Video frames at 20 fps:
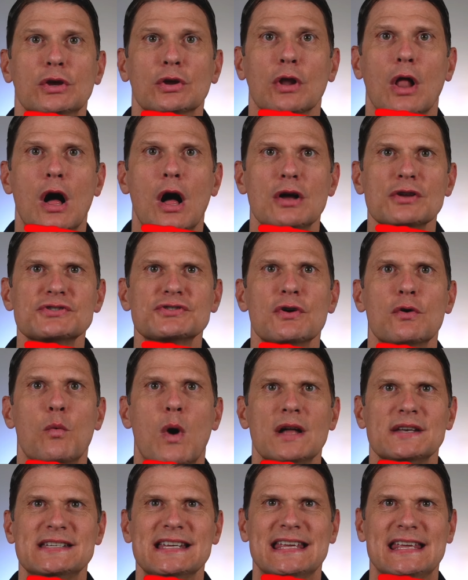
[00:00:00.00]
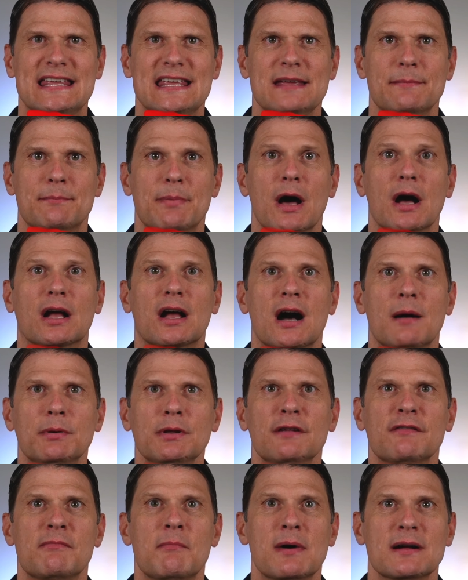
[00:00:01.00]
You'll also want to keep a
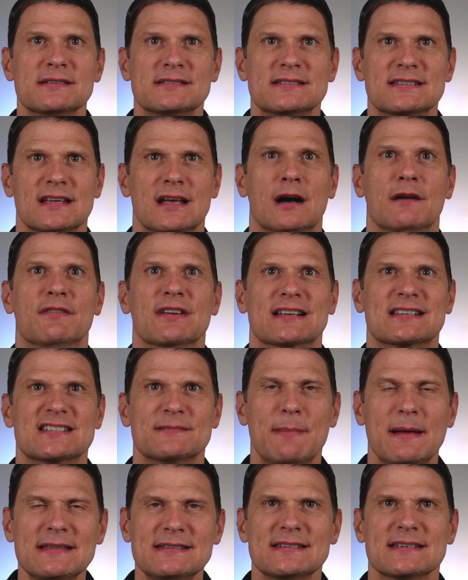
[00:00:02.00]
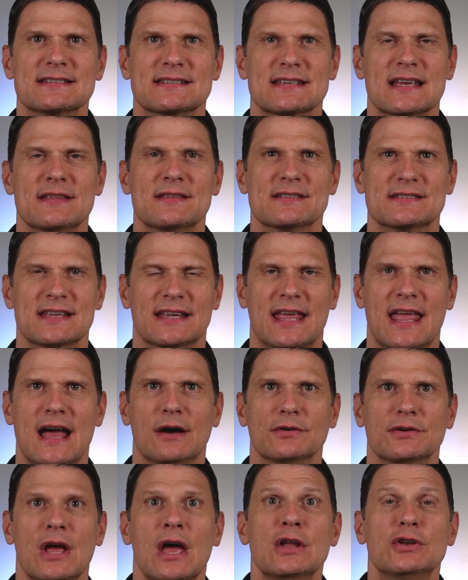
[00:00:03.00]
couple of months of expenses in this
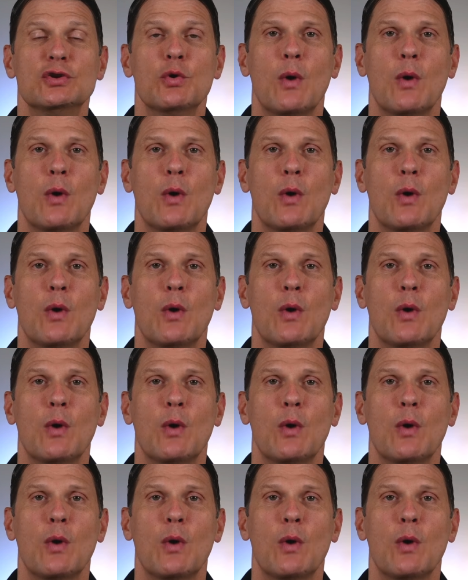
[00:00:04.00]
account to